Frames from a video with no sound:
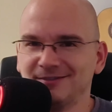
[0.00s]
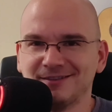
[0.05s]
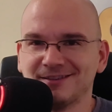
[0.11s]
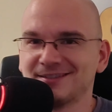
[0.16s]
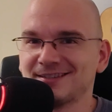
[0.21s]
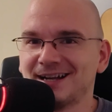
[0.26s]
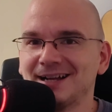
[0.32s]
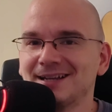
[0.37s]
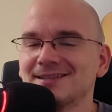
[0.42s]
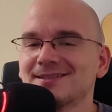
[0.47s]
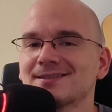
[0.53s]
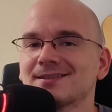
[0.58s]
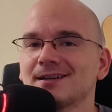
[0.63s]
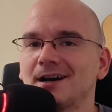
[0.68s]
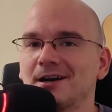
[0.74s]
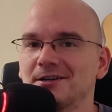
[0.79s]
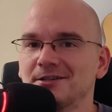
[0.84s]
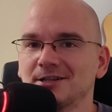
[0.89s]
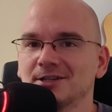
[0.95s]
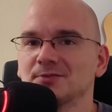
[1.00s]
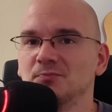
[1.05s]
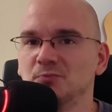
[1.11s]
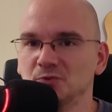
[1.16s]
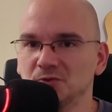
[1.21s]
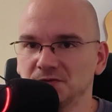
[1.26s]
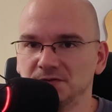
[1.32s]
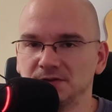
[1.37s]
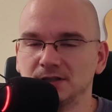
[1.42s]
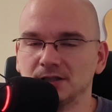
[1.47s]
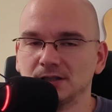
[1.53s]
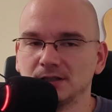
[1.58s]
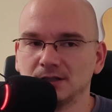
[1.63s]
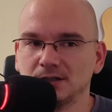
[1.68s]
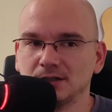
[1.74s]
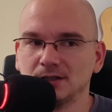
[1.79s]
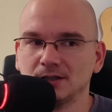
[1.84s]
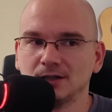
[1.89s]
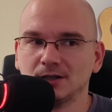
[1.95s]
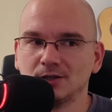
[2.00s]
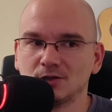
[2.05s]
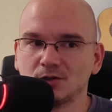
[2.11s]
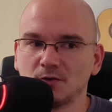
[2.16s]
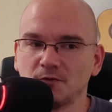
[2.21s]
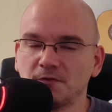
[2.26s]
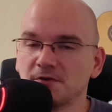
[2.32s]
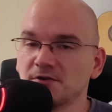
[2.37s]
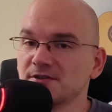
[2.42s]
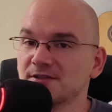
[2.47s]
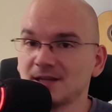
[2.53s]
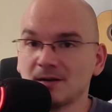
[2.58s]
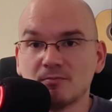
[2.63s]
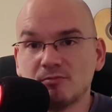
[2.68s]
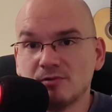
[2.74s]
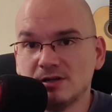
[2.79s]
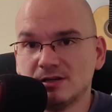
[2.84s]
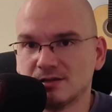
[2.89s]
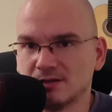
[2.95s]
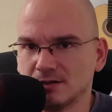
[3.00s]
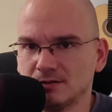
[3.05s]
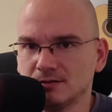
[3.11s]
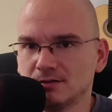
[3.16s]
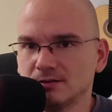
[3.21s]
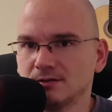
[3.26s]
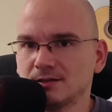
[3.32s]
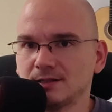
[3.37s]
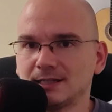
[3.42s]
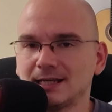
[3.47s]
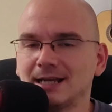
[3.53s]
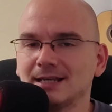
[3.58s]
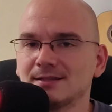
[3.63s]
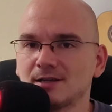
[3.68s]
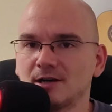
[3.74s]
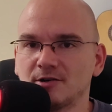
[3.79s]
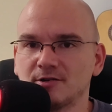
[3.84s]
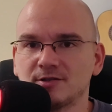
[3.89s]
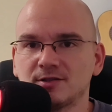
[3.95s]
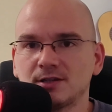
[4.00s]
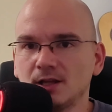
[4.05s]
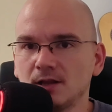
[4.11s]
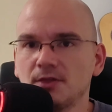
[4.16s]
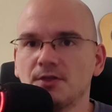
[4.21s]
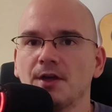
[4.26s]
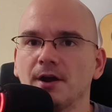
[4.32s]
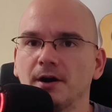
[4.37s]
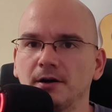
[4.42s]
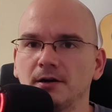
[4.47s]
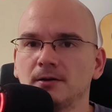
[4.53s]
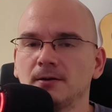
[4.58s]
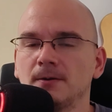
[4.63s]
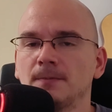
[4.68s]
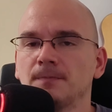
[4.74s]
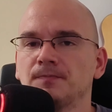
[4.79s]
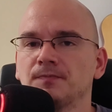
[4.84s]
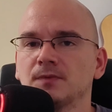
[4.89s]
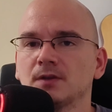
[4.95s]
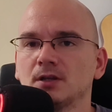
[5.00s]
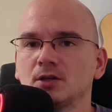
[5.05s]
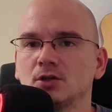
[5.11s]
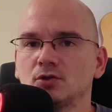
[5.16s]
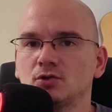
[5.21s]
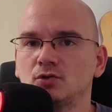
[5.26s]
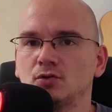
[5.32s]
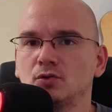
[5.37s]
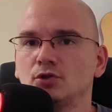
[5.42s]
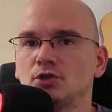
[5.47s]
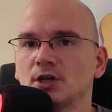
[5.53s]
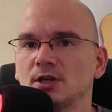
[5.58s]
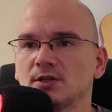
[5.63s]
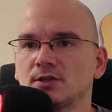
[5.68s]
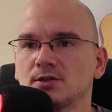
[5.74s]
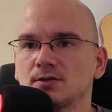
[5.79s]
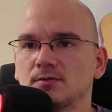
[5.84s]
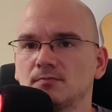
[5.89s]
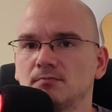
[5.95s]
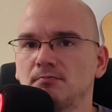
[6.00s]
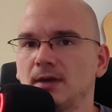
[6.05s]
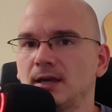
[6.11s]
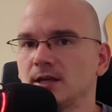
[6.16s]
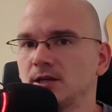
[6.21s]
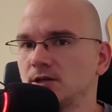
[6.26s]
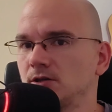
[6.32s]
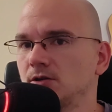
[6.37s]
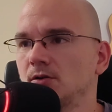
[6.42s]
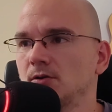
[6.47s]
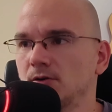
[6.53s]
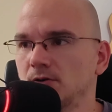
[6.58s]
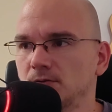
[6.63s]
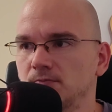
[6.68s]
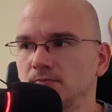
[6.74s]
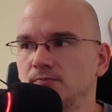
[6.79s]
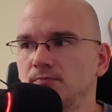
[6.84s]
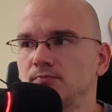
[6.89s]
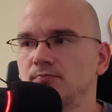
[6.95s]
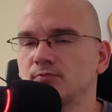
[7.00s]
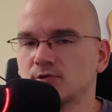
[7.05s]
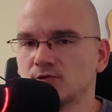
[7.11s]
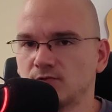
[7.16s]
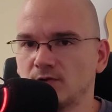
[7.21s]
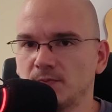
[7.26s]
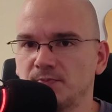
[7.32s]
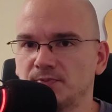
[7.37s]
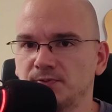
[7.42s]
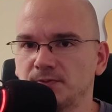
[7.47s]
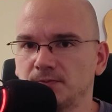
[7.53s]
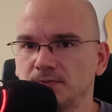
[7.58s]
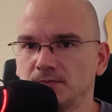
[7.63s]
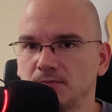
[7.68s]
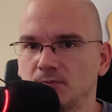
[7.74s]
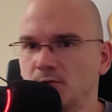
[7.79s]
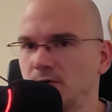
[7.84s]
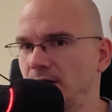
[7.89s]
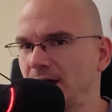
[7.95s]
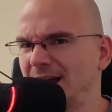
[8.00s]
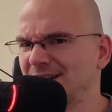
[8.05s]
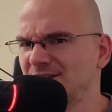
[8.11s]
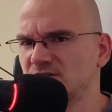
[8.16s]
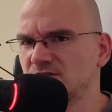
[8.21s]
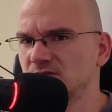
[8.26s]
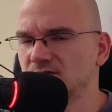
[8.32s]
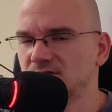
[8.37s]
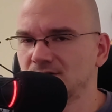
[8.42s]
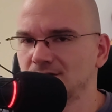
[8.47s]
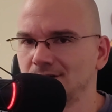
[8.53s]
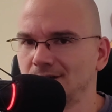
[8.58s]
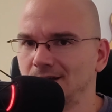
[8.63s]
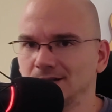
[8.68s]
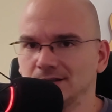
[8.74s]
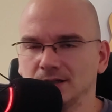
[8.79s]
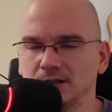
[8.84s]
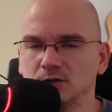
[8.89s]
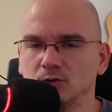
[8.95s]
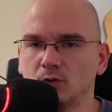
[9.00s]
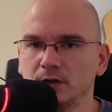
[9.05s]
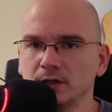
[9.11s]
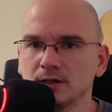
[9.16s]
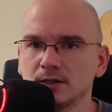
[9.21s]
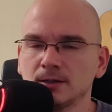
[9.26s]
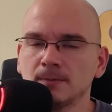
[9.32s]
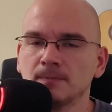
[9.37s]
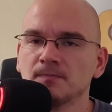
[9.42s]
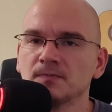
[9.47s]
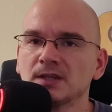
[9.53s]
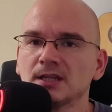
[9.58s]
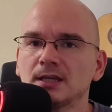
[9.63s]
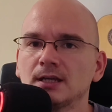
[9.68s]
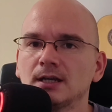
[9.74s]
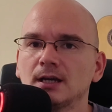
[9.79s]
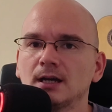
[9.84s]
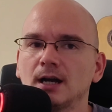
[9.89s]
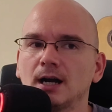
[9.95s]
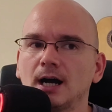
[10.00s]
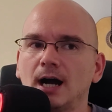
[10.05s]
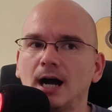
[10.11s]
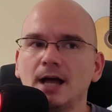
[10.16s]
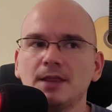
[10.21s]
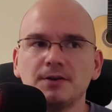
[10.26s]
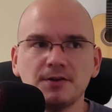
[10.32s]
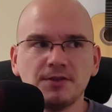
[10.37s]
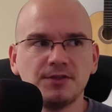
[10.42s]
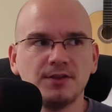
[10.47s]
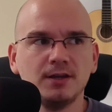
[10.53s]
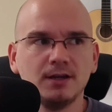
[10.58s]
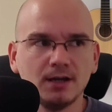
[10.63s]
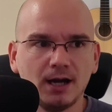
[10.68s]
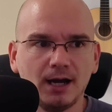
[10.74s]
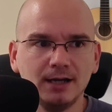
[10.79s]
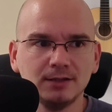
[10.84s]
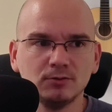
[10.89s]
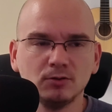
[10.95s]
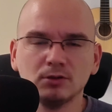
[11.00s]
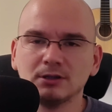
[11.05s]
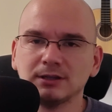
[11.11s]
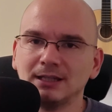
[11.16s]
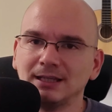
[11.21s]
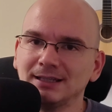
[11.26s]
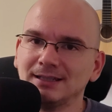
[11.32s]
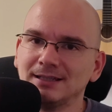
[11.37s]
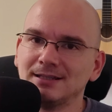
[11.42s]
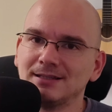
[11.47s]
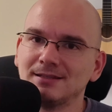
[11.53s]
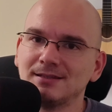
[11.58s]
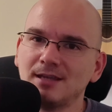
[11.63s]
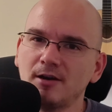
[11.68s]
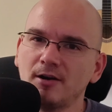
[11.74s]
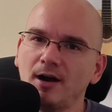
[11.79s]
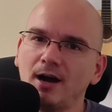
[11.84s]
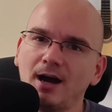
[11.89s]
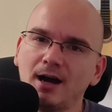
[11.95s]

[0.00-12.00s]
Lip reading: and the signs are not moved. So for some reason, signs are still there to just make your trip more anxious and annoying. Other thing I don't like is